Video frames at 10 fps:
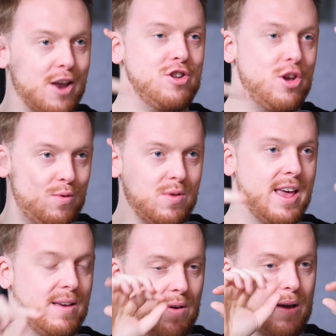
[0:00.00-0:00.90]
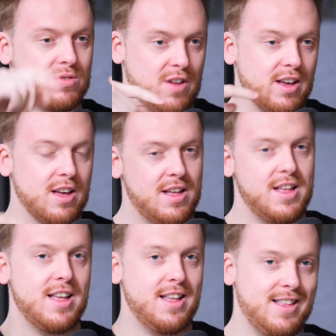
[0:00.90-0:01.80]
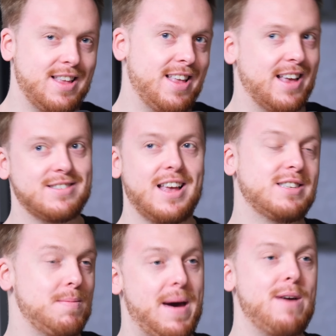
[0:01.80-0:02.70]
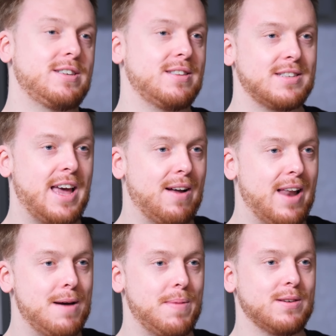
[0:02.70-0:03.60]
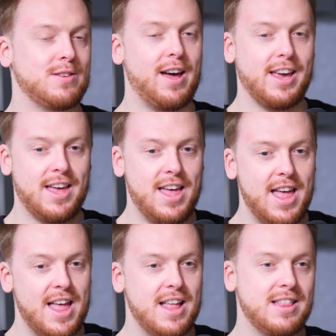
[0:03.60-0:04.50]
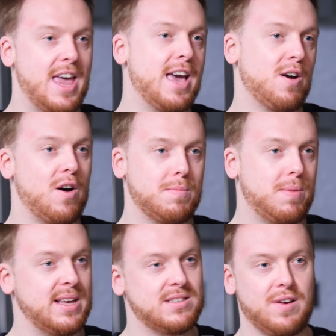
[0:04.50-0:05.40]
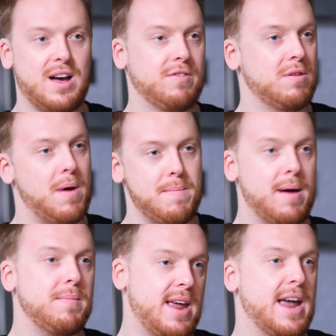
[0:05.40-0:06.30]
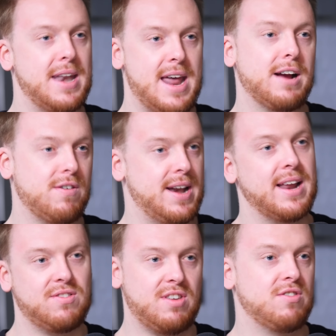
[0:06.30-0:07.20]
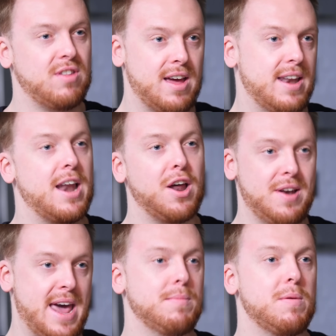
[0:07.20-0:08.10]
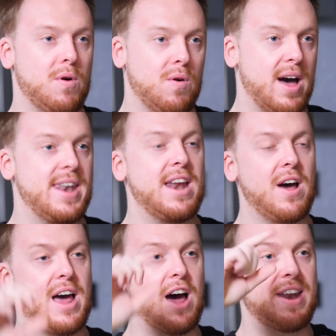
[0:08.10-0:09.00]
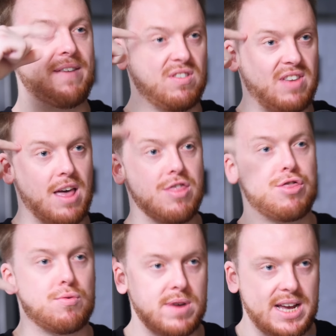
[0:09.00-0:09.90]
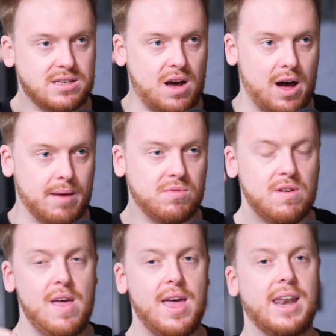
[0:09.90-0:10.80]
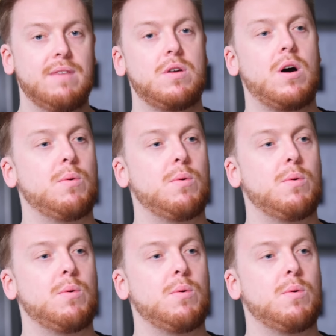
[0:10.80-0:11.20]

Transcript: I knew it, it was like it's it's embarrassing to say out loud, but it was like, dear God, please look after my mum, dad, nan, granddad, sister, and then I'd name them all, and then I, would have to say it three times, and even though